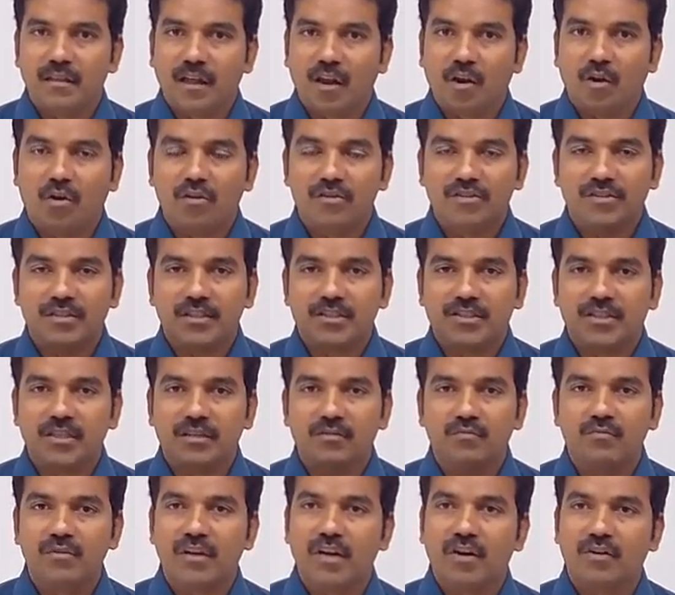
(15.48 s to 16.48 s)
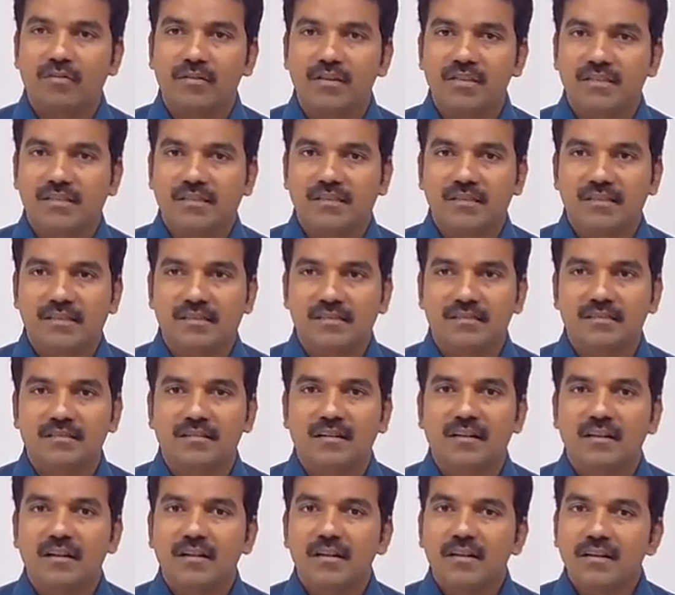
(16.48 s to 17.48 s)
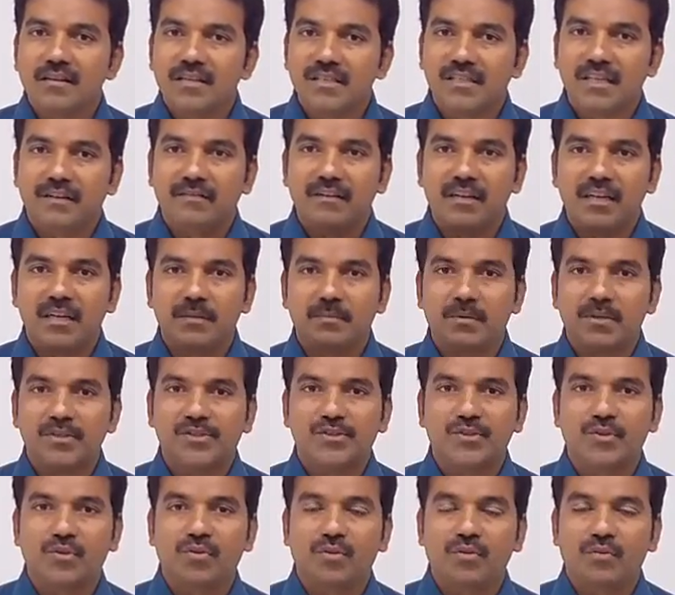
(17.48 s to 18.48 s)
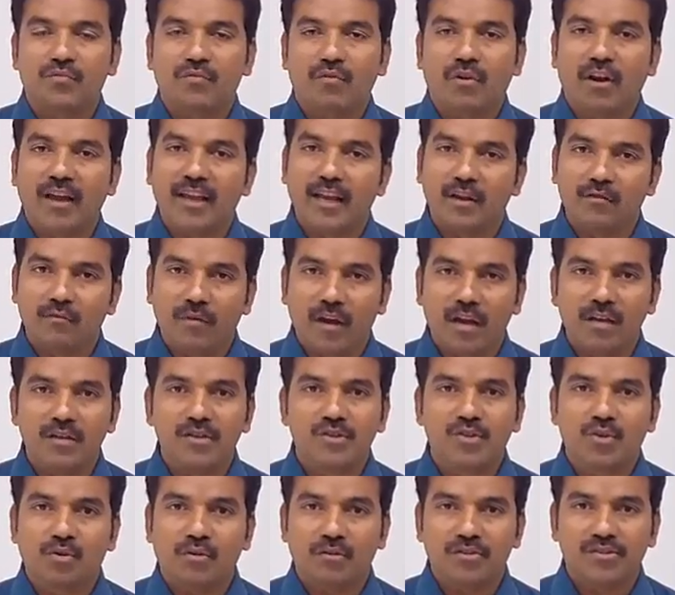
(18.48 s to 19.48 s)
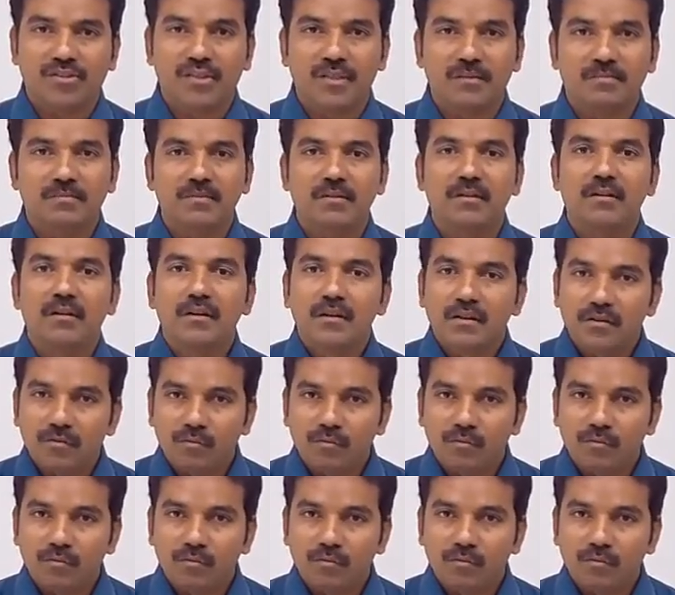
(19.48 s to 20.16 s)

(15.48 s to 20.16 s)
In the last session, we have discussed 70% of eigenvalues concept.